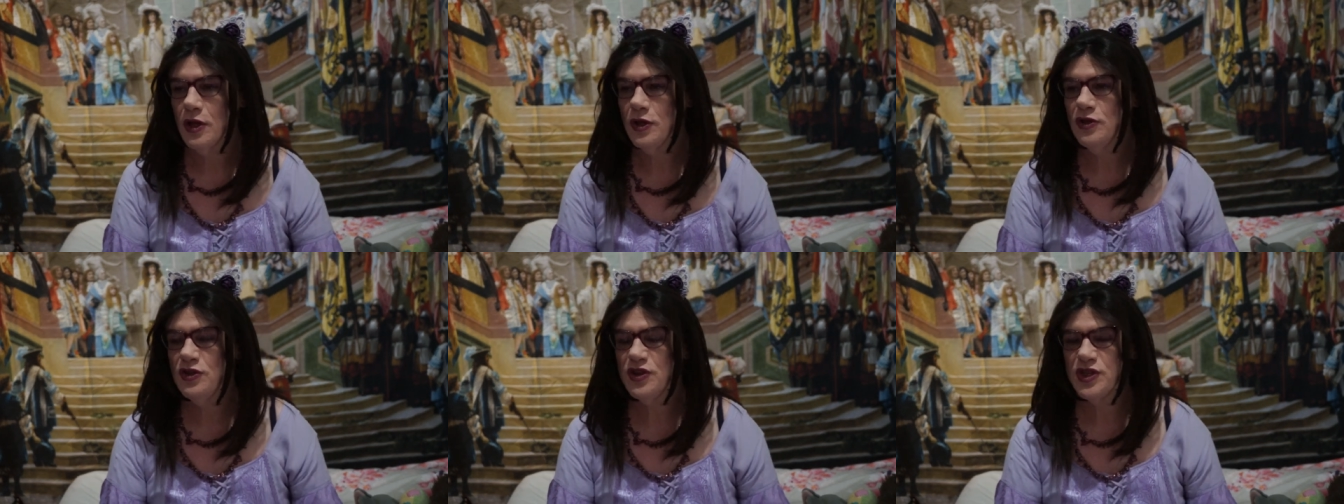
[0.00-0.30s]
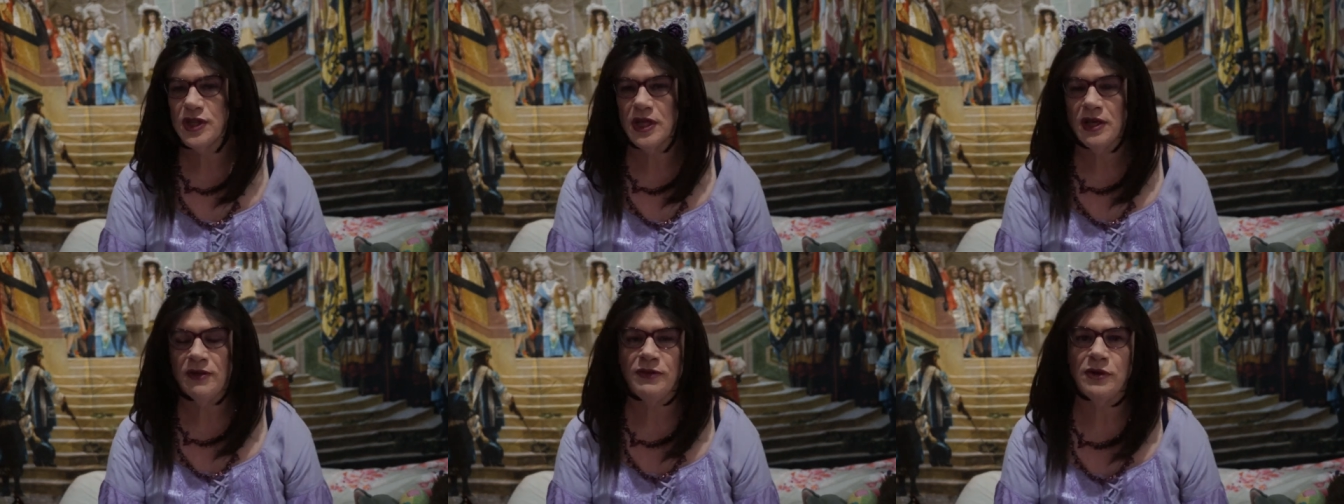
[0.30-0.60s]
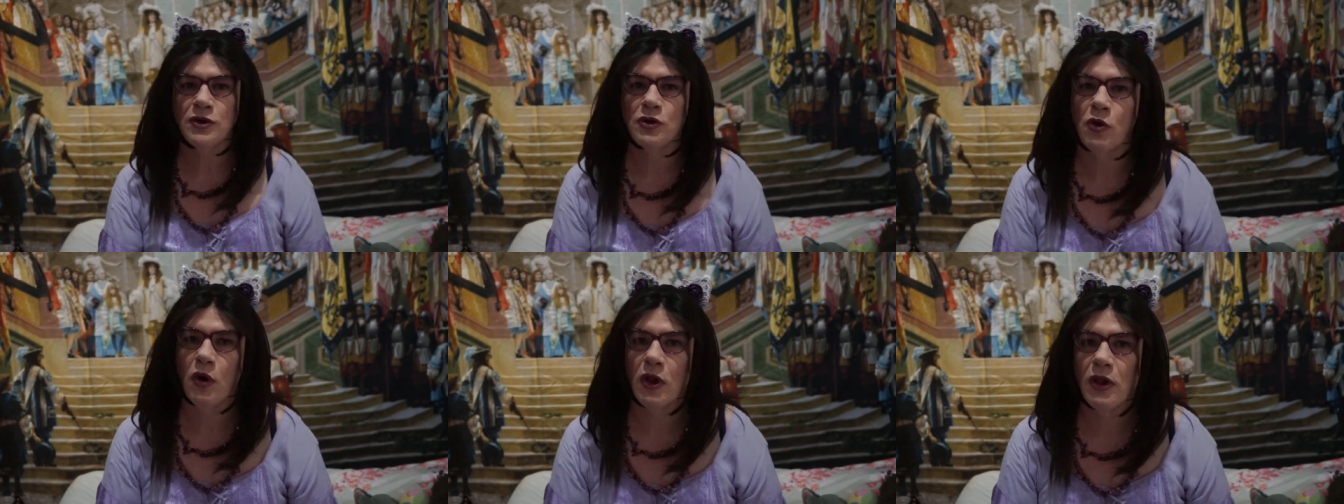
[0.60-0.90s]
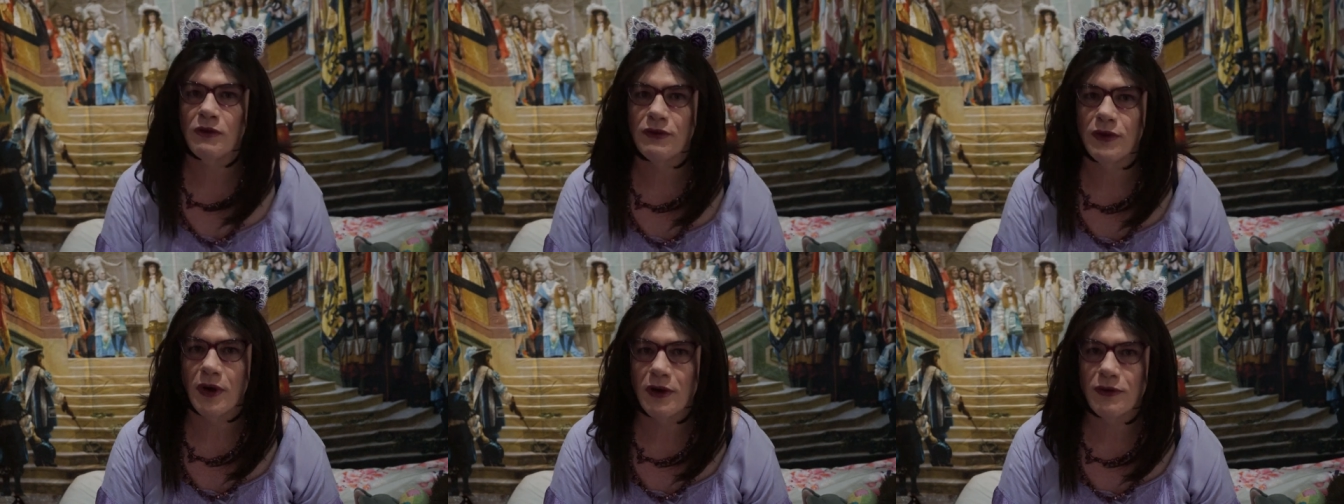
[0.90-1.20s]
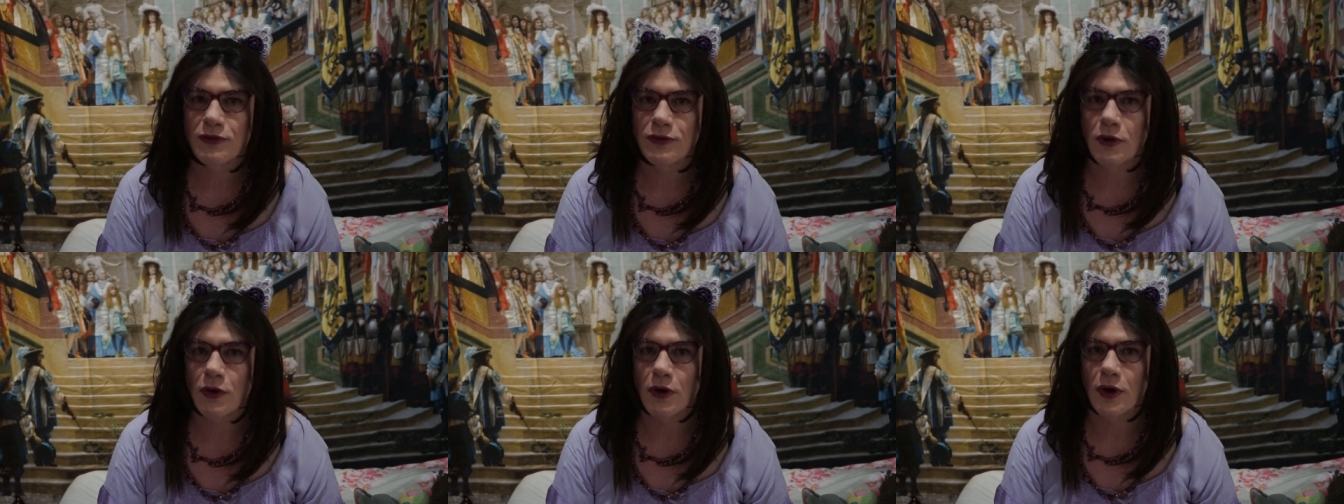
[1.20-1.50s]
you see if you qualify
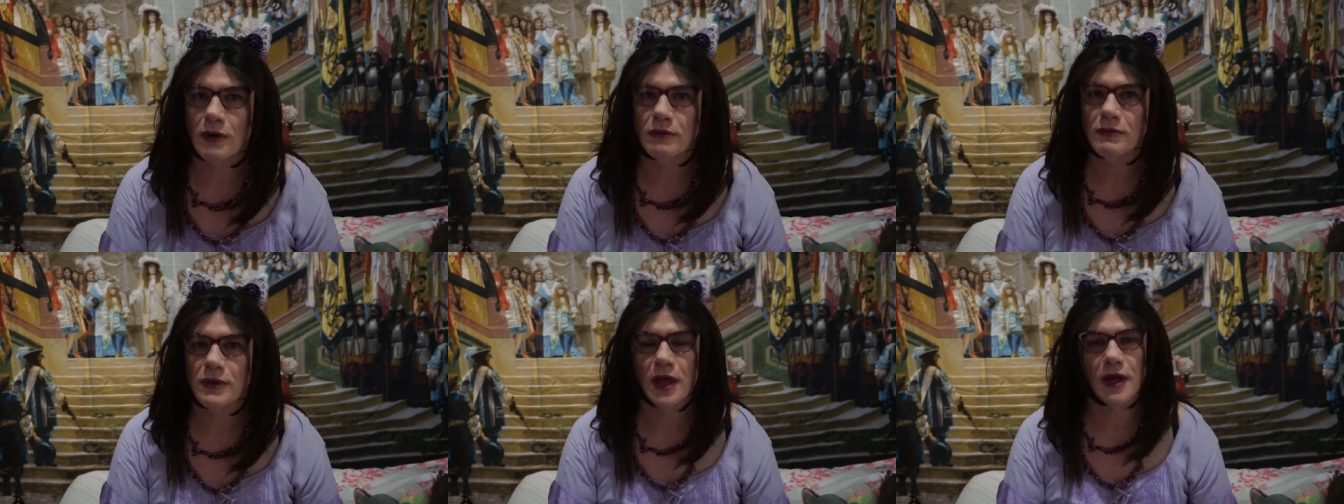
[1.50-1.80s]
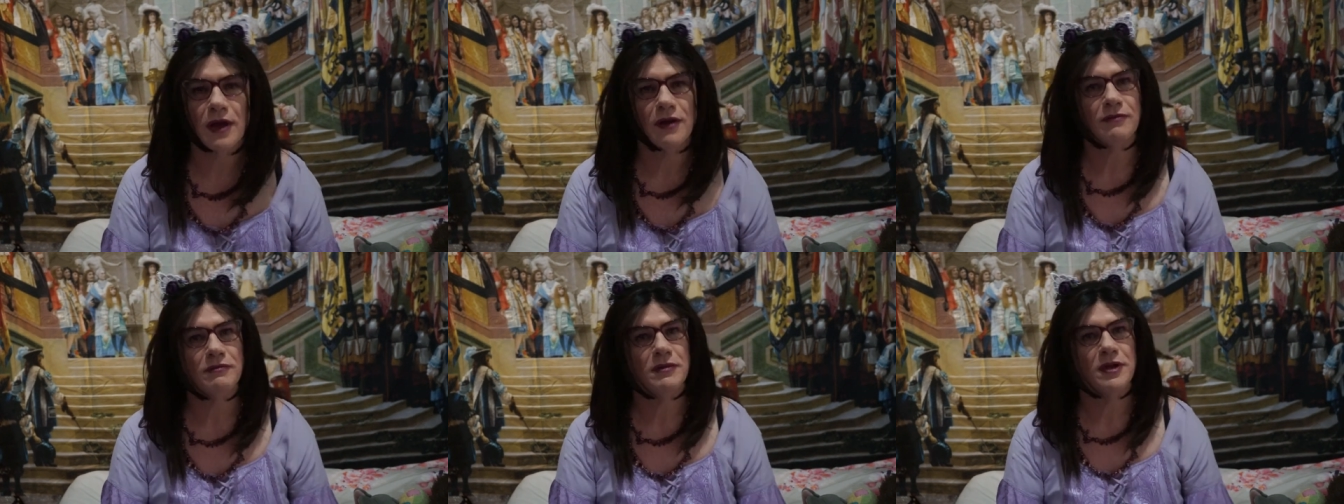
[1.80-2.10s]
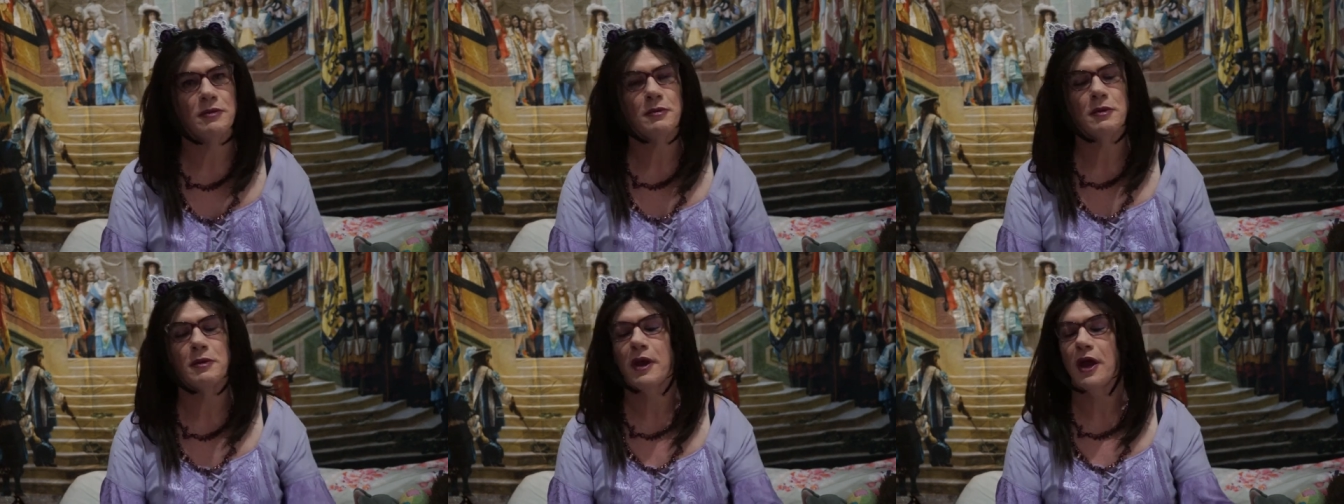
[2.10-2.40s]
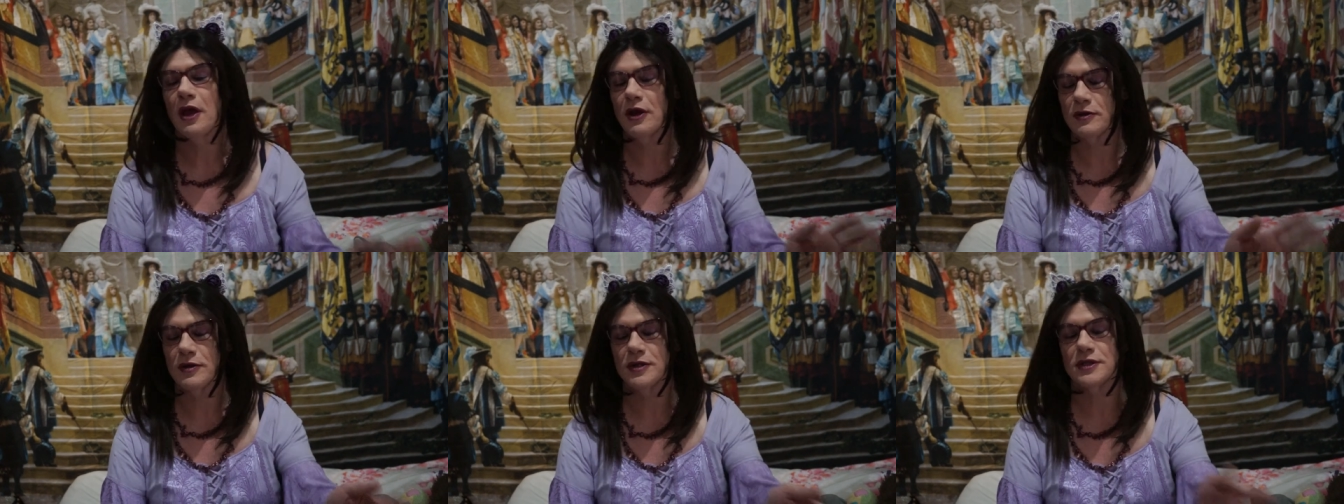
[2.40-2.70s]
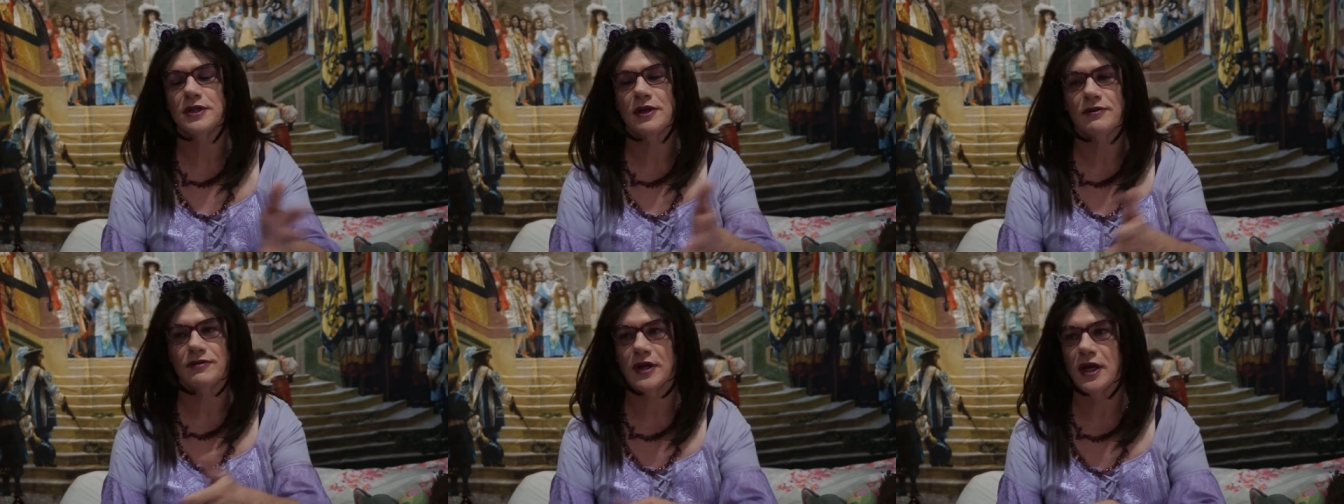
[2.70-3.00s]
for it. They have minimum
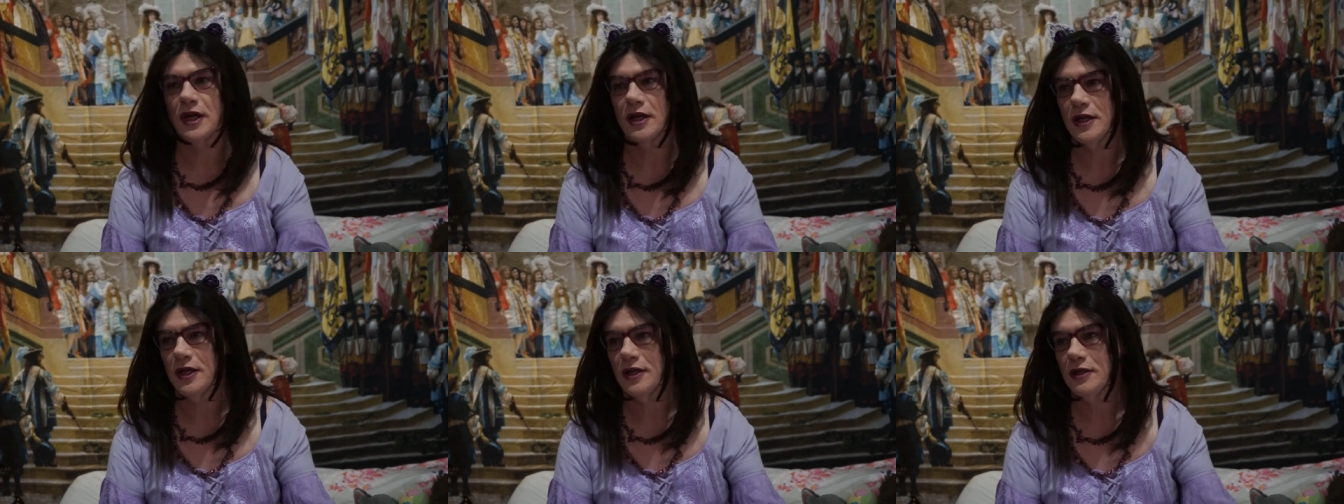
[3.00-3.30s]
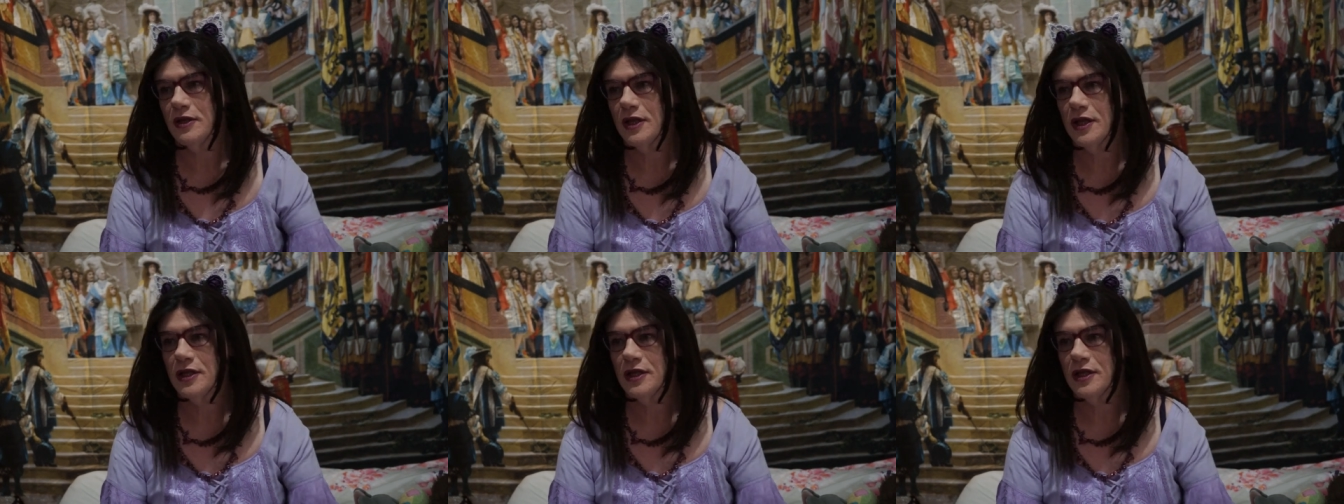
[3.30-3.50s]
characteristics you have to get in.